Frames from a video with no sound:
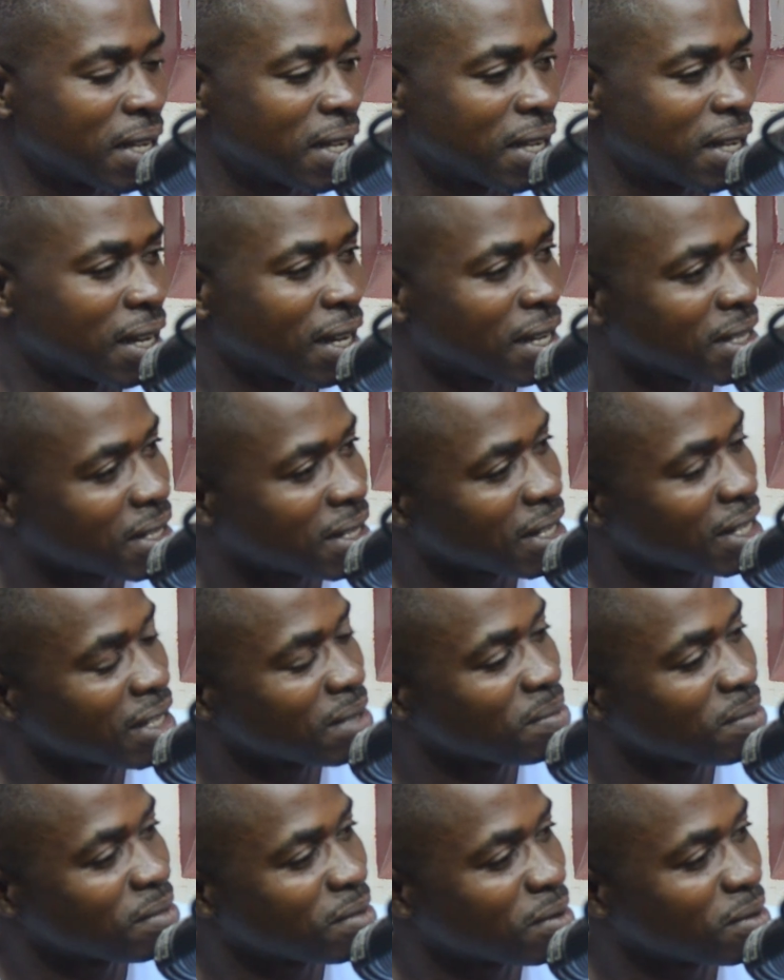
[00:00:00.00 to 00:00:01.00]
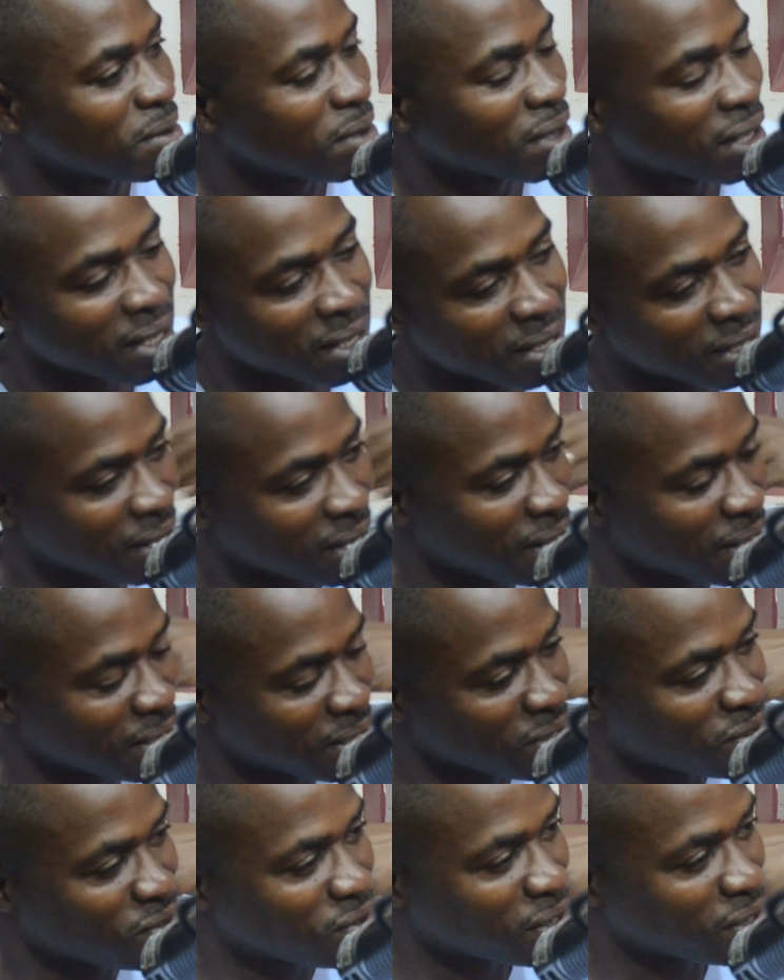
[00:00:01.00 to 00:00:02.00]
Last time we were
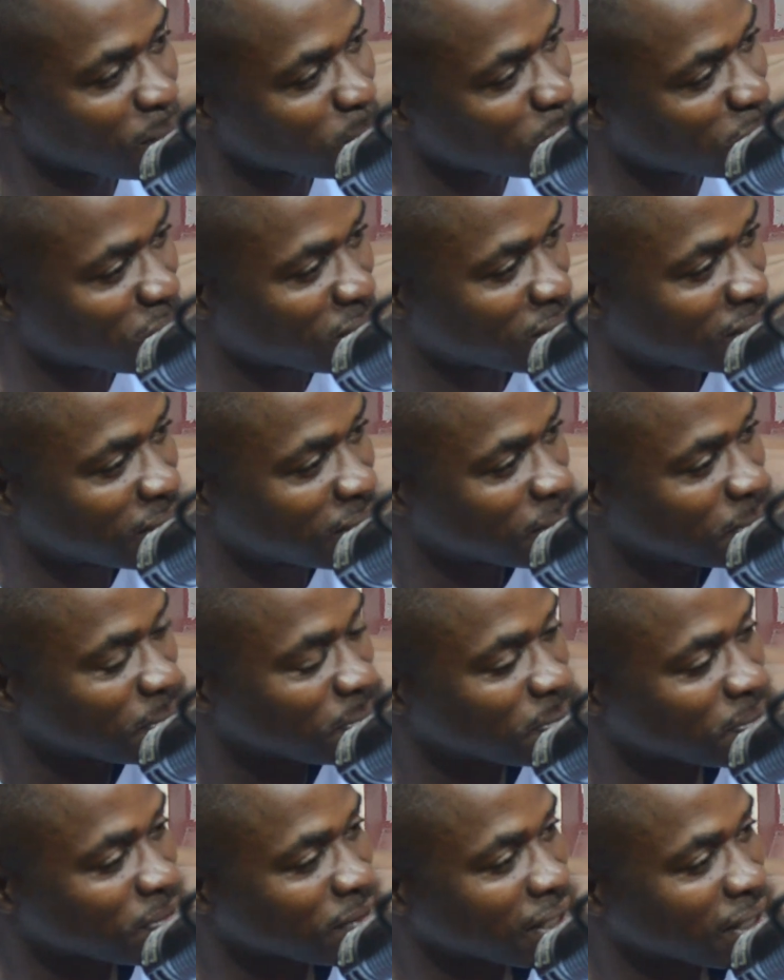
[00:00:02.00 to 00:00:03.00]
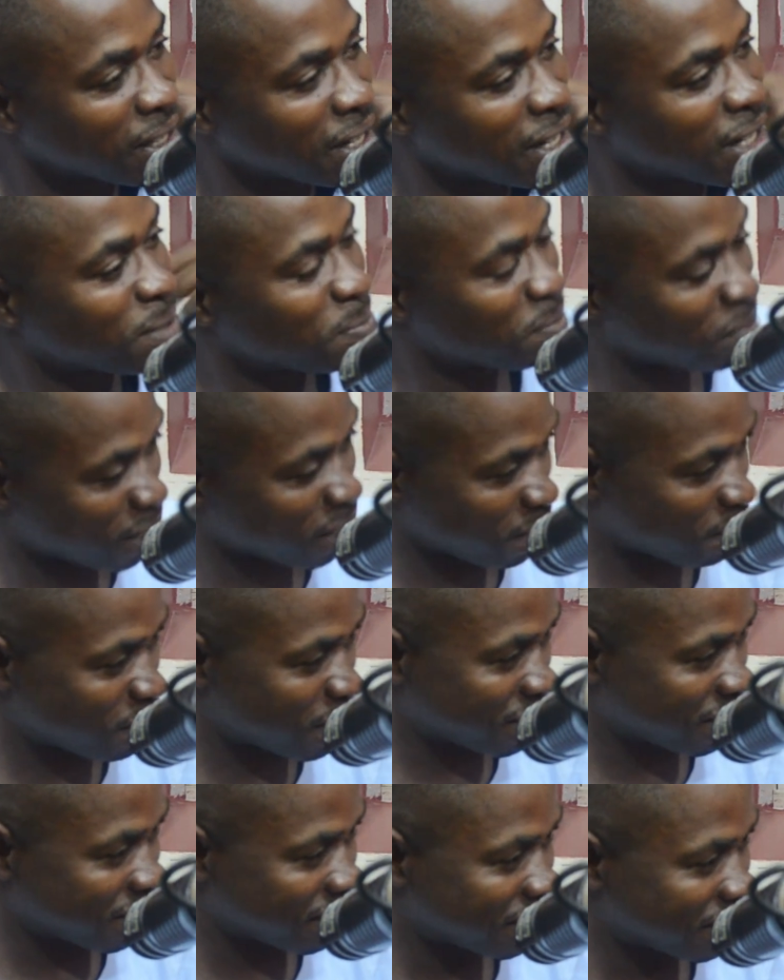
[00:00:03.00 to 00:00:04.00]
discussing corruption and
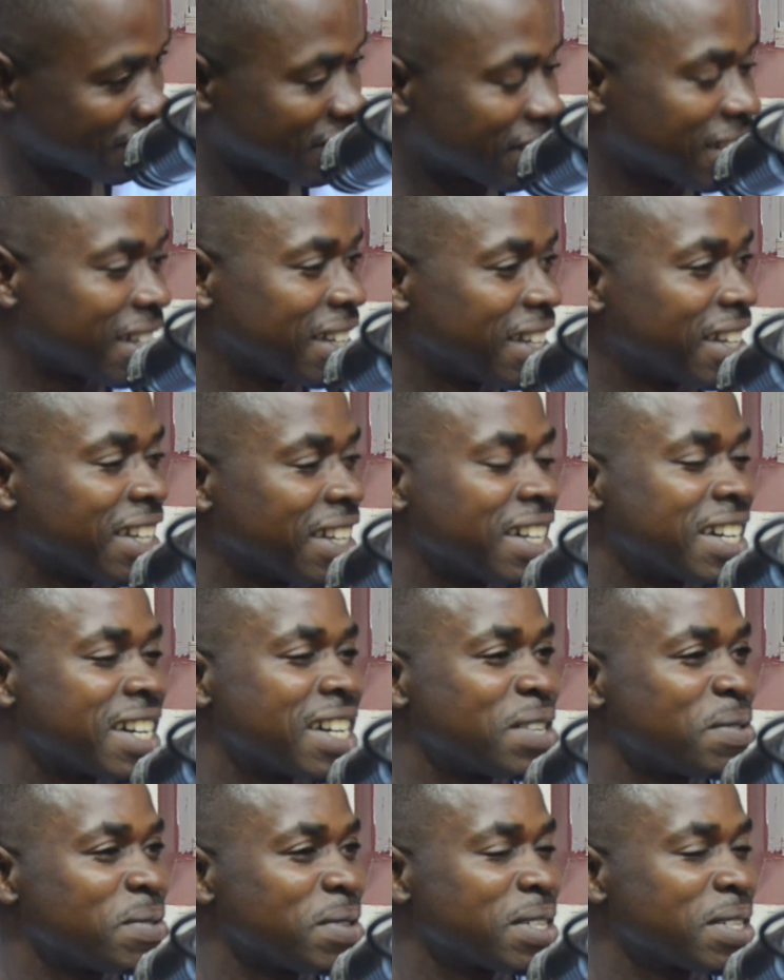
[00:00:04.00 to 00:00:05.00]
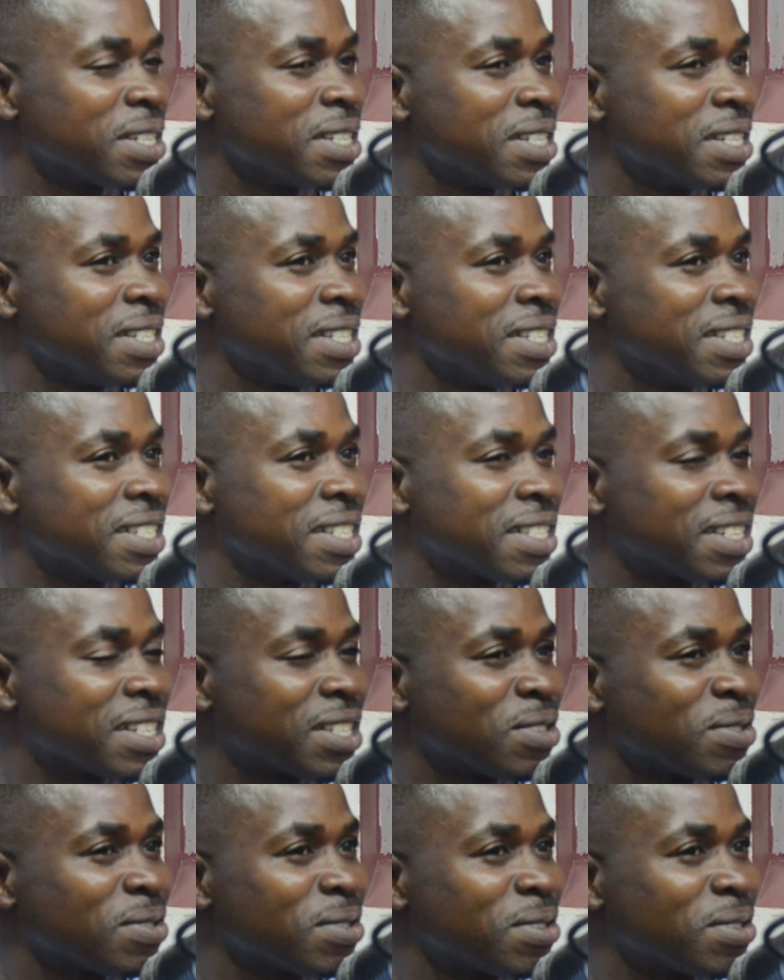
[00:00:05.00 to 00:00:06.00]
bribery. And we said that,
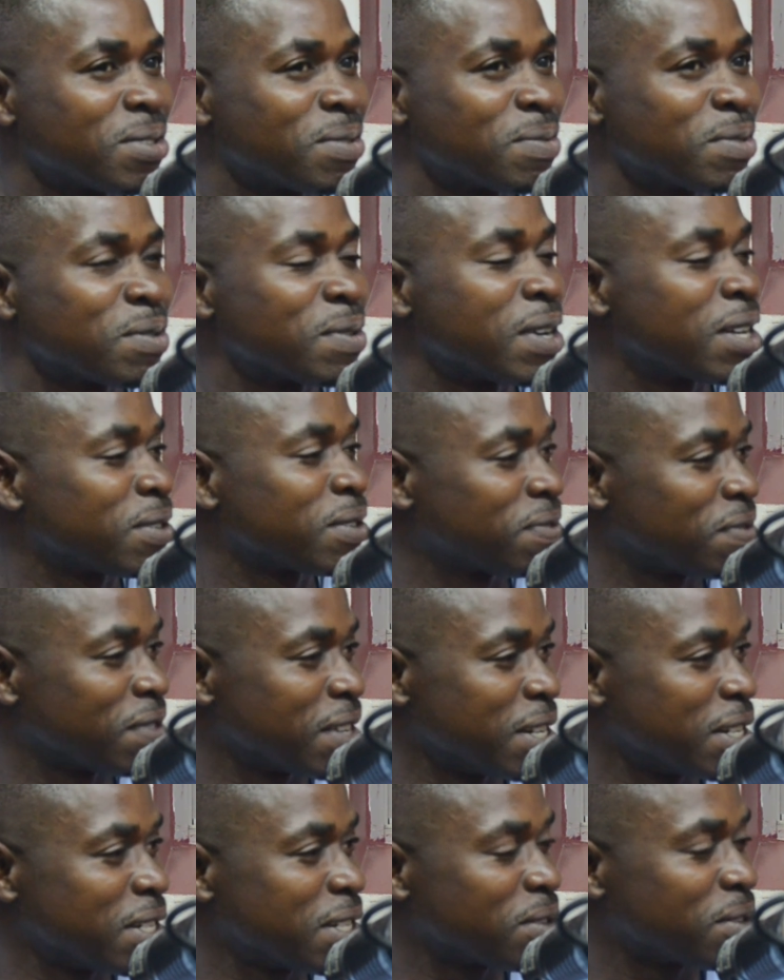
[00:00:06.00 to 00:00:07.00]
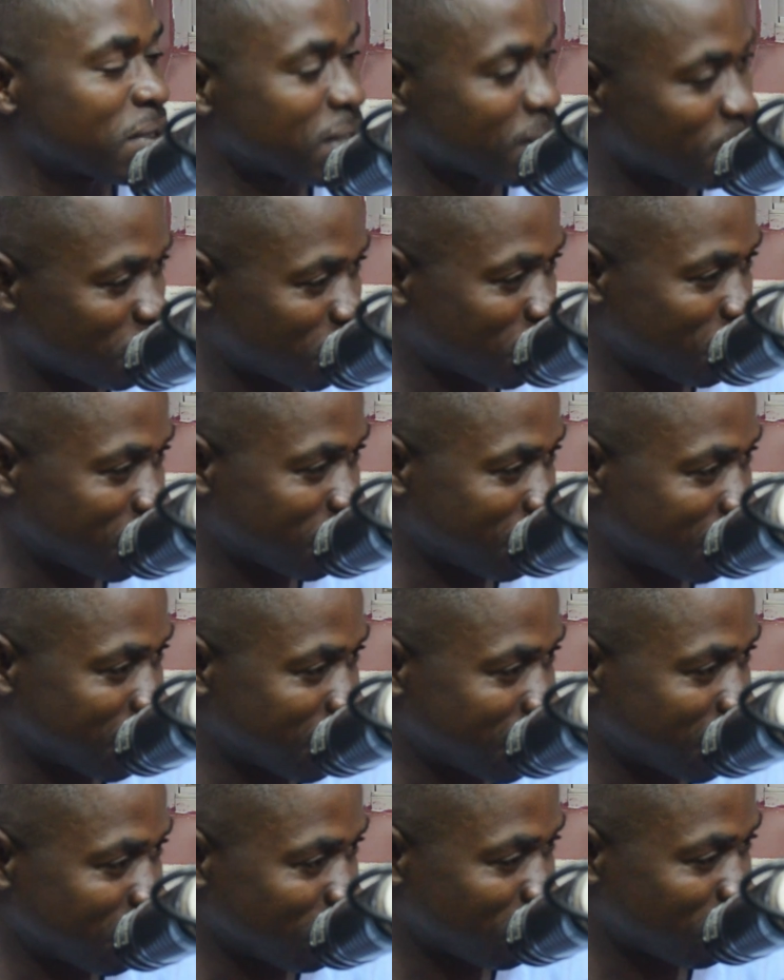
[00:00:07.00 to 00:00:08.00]
we want to fight corruption
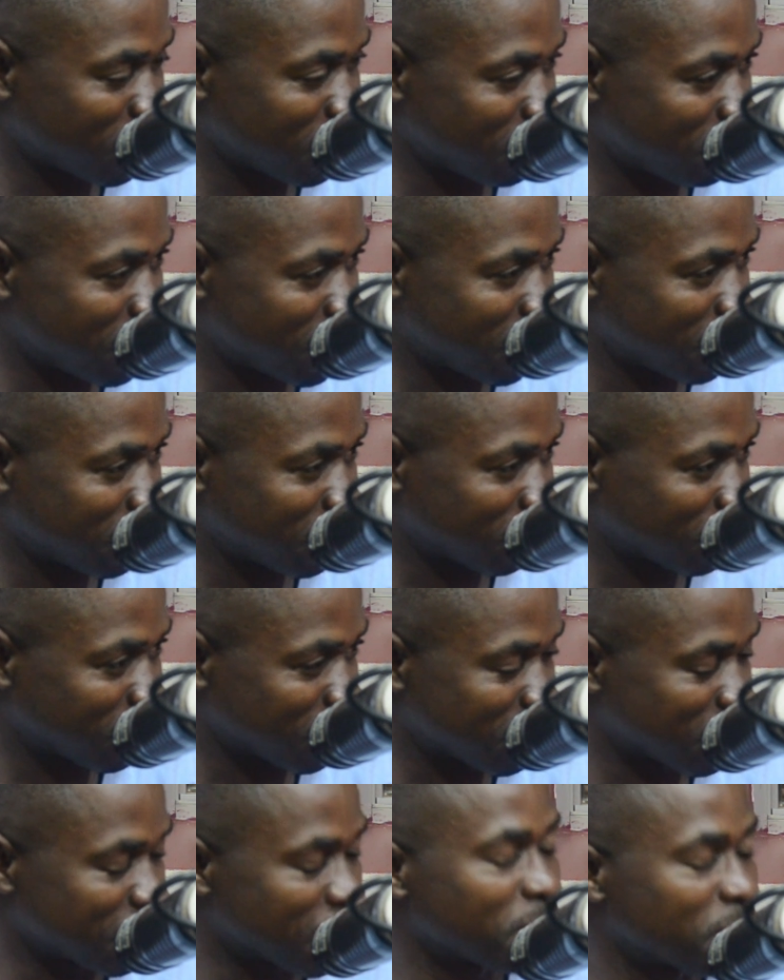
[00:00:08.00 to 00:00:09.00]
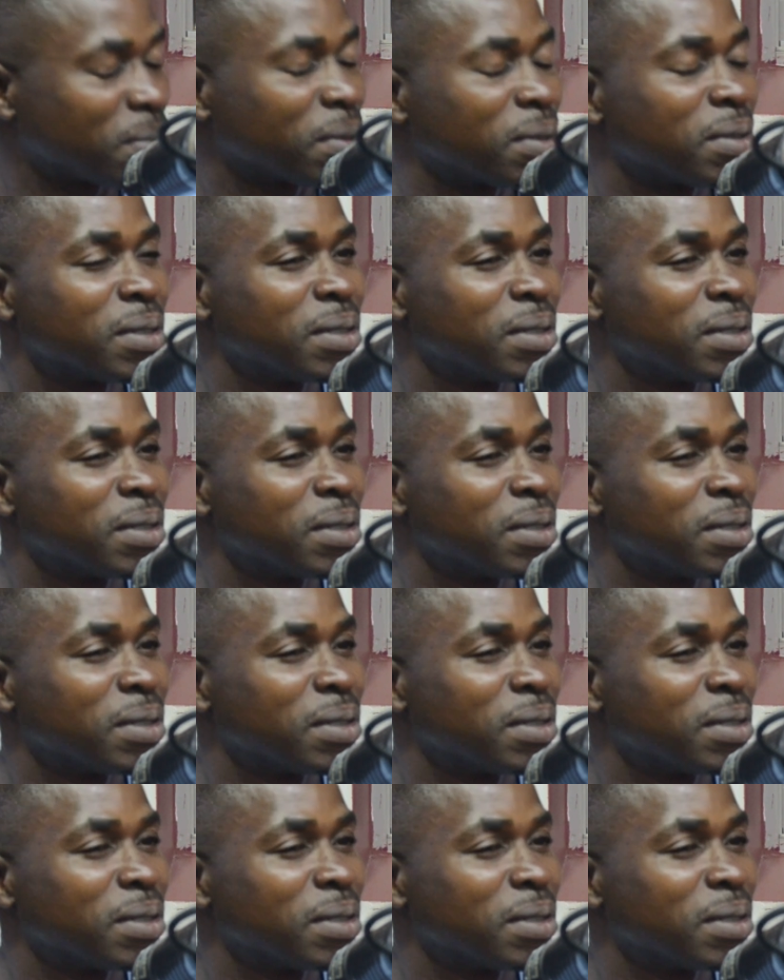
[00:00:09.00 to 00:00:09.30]
and bribery, for example.